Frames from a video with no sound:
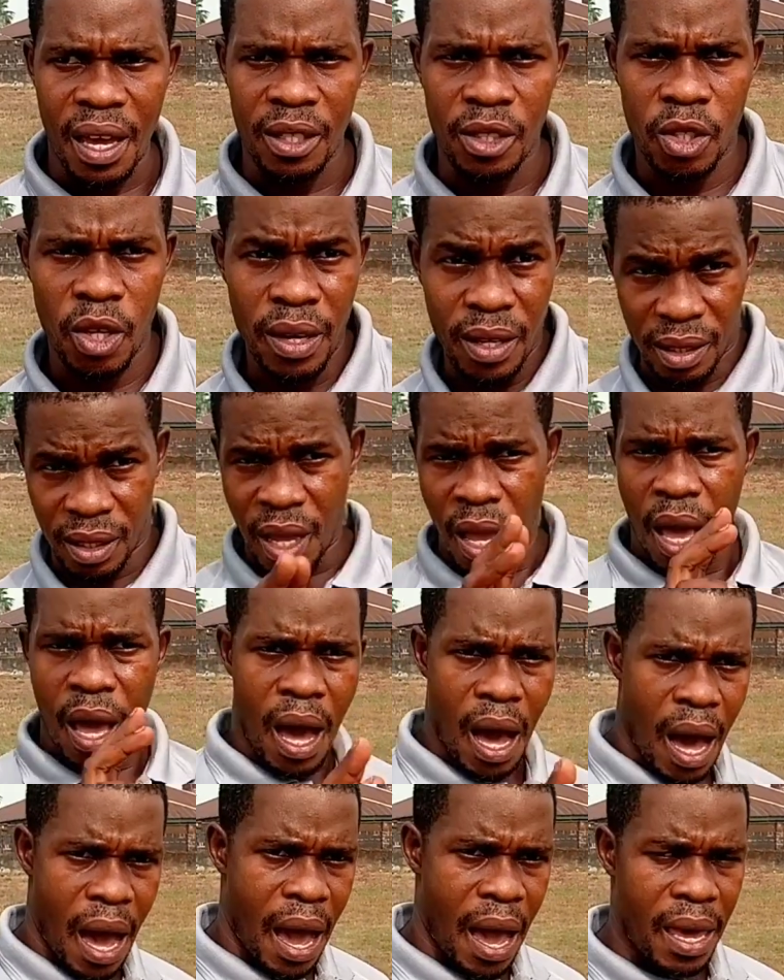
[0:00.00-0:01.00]
enjoy this
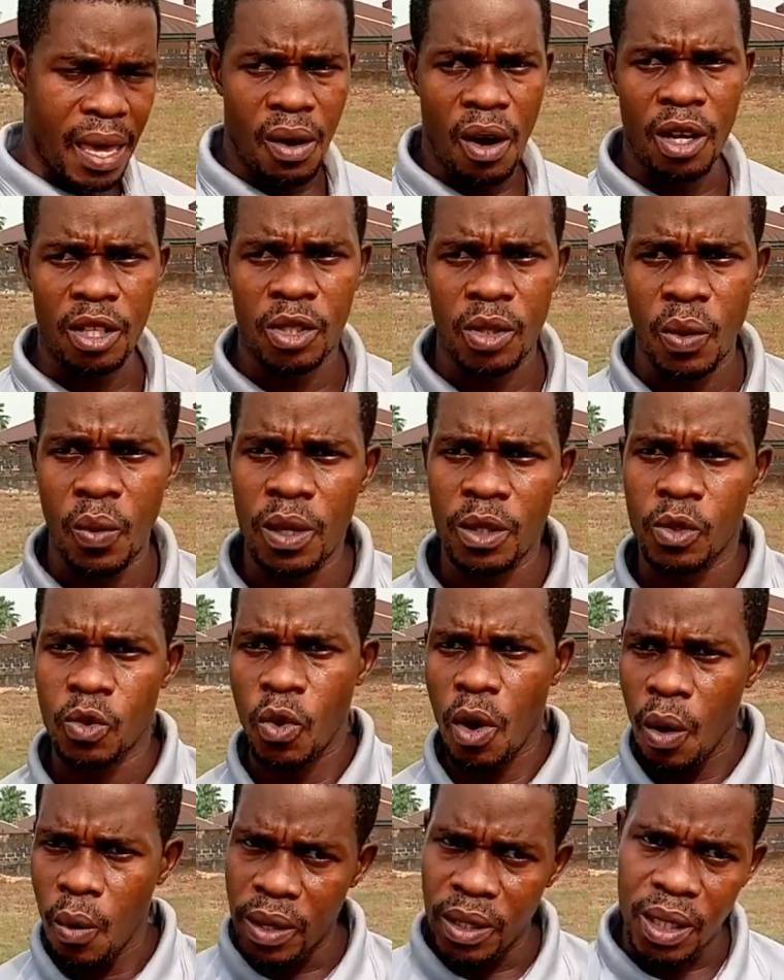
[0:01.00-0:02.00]
i also want
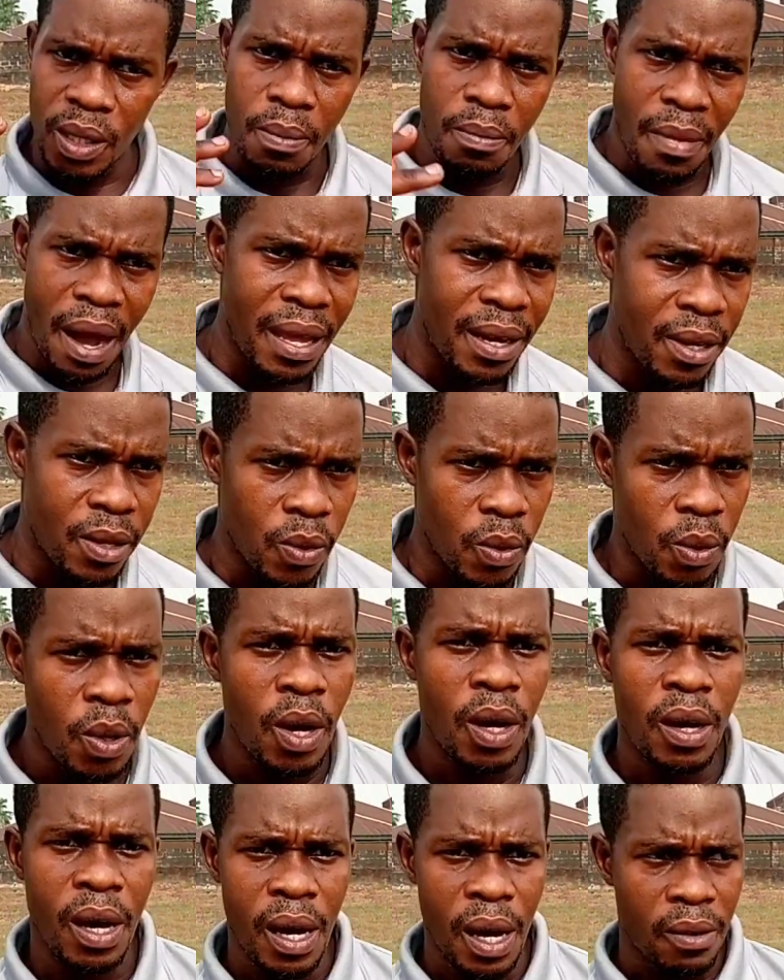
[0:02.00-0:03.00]
to always remind you
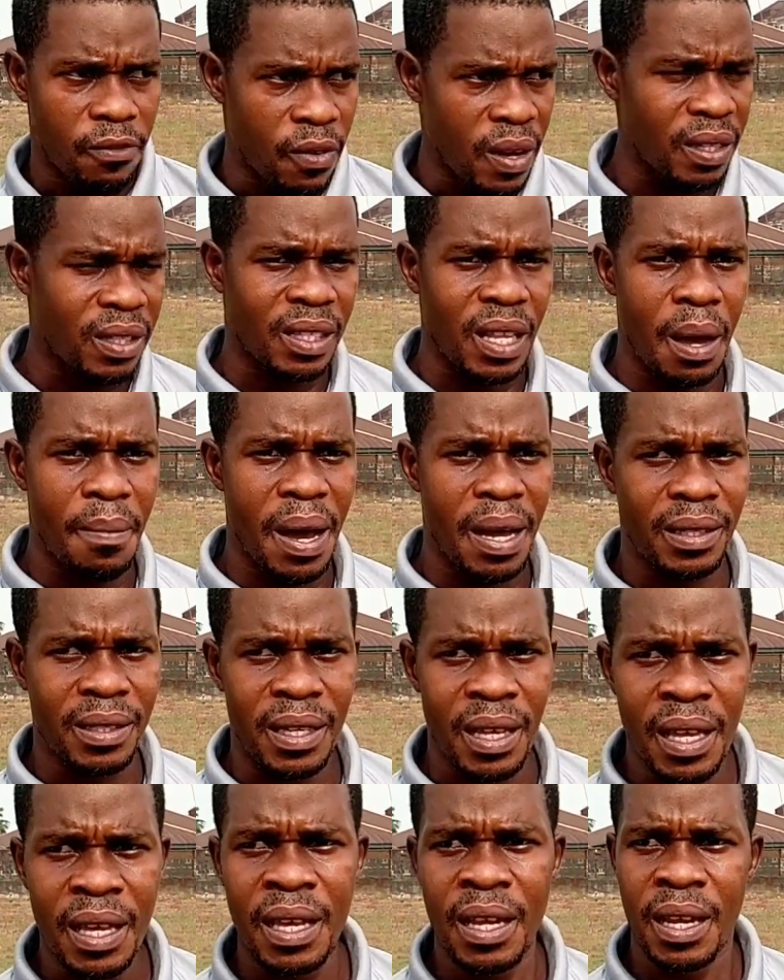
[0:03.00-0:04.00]
first timers
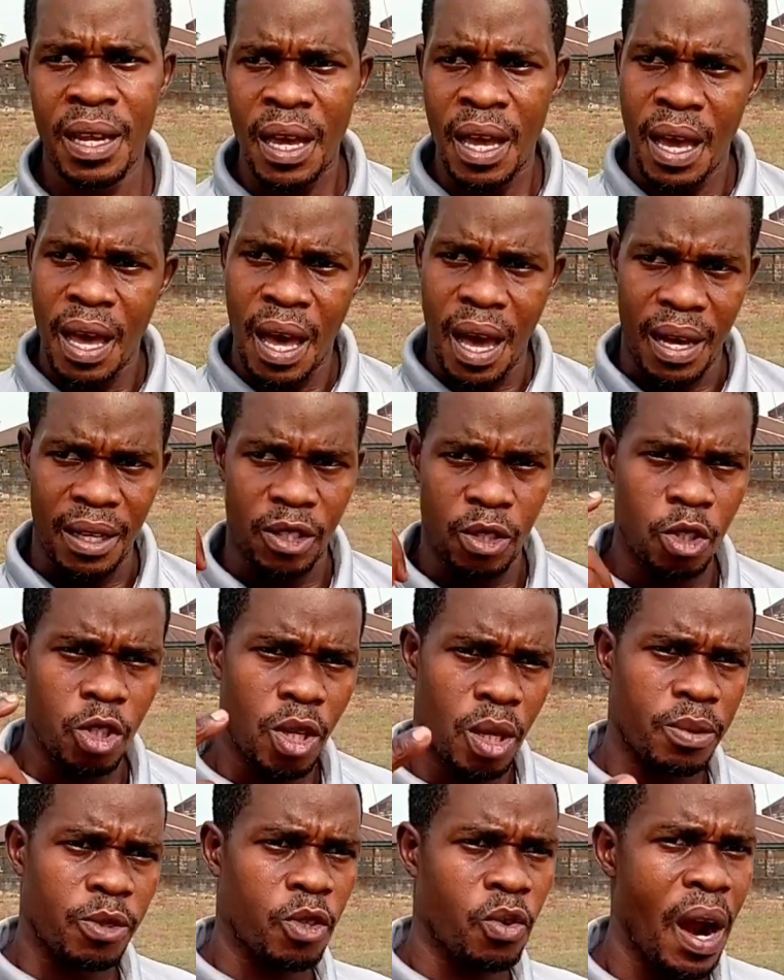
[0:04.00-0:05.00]
as you
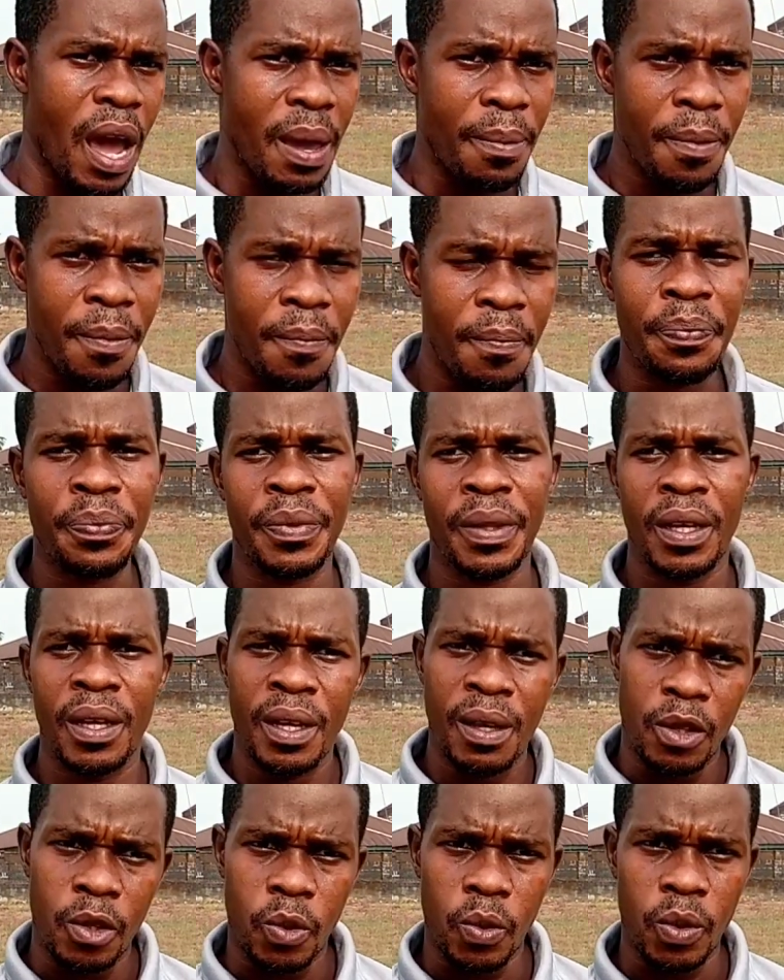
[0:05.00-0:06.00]
subscribe
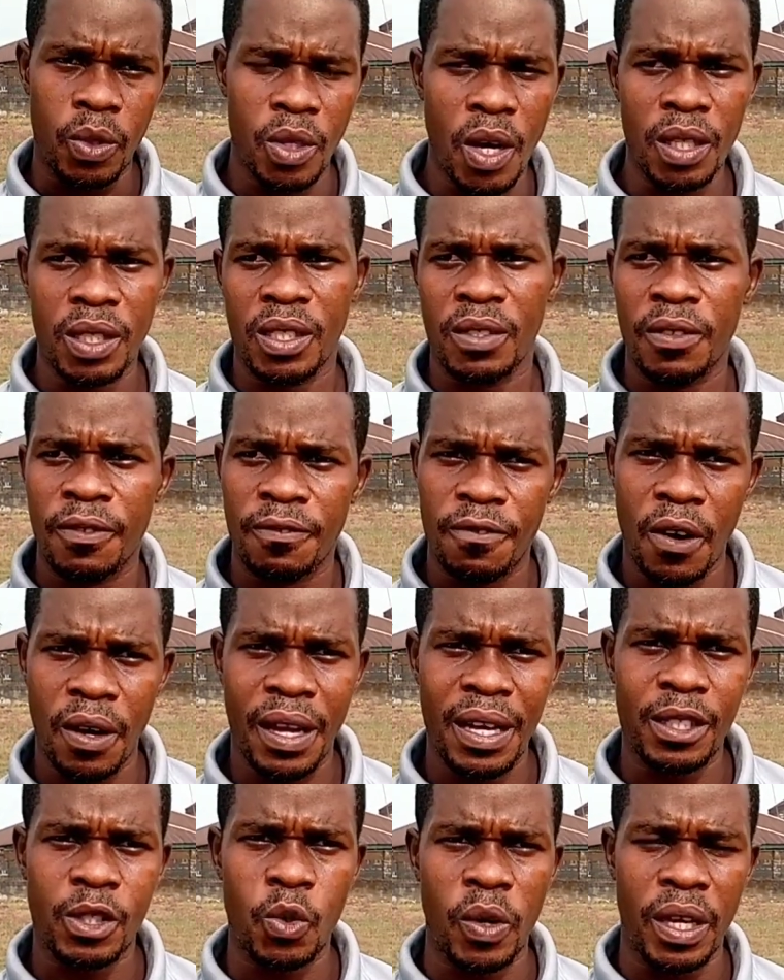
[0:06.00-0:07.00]
do not
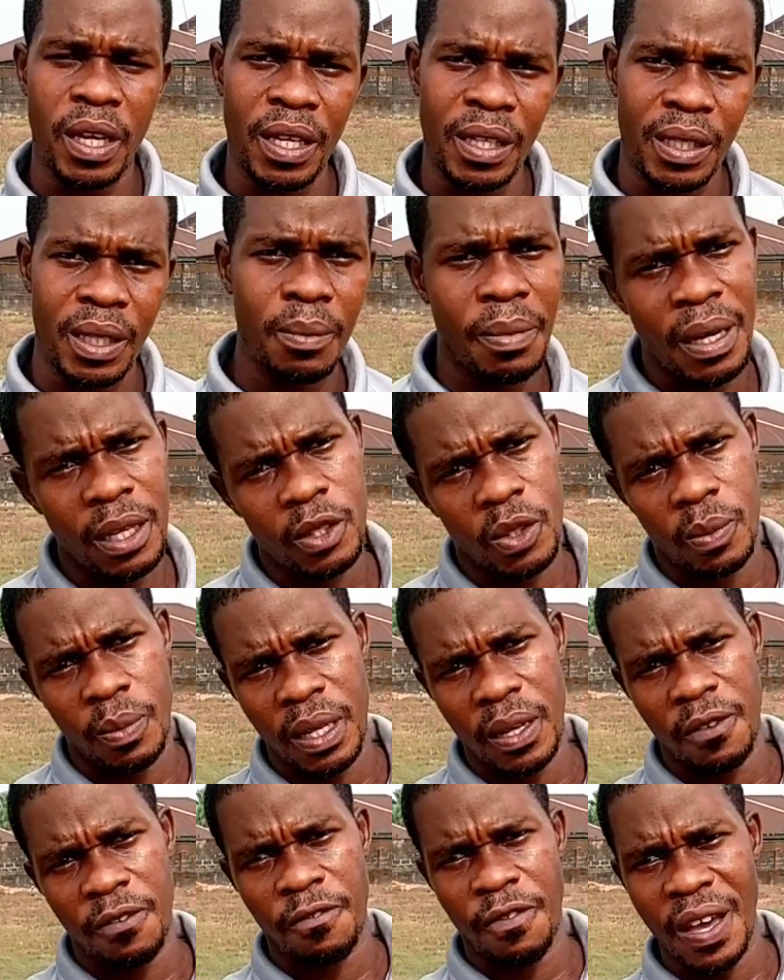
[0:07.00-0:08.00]
forget to hit the bell to be
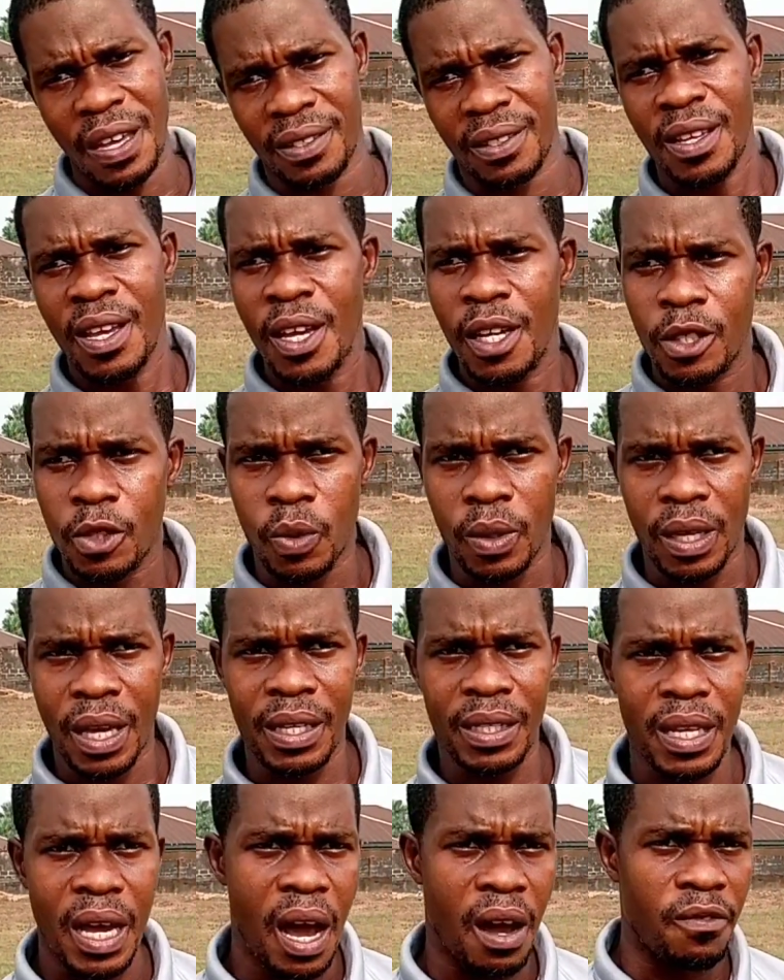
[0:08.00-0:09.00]
the first to
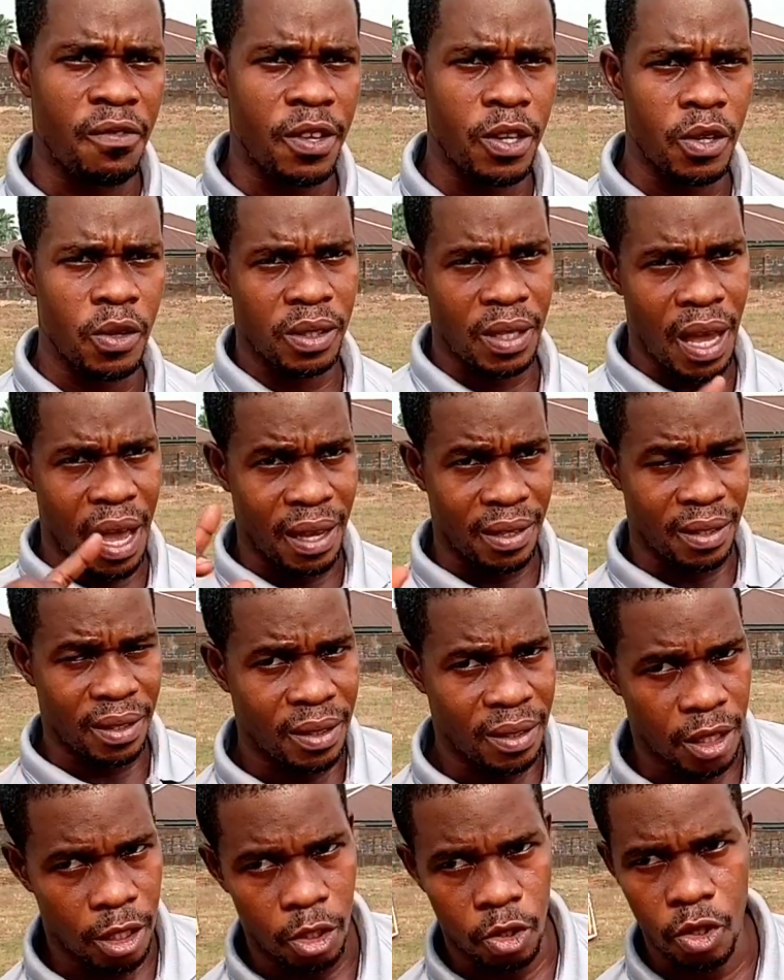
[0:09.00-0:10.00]
get our videos as
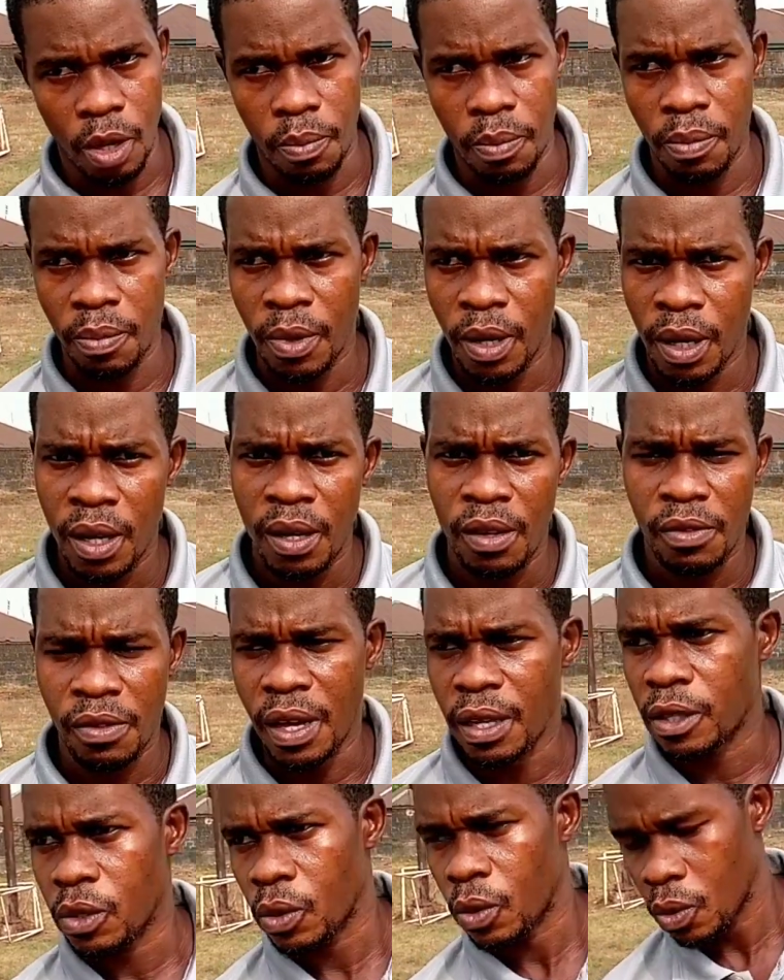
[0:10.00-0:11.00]
they drop
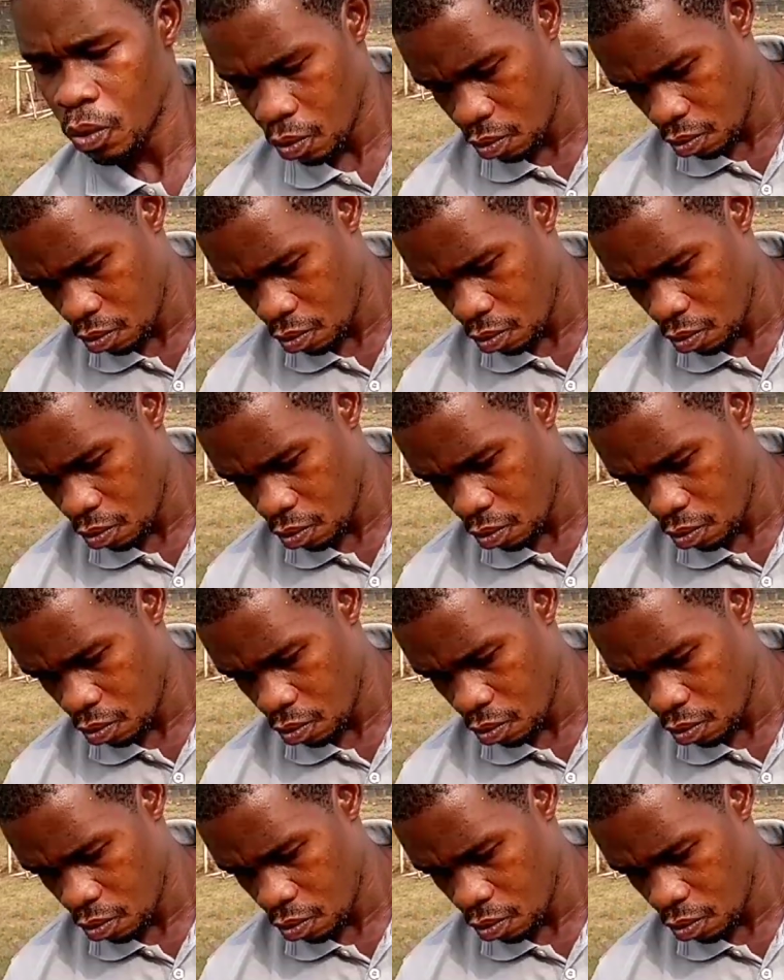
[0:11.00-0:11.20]
thank you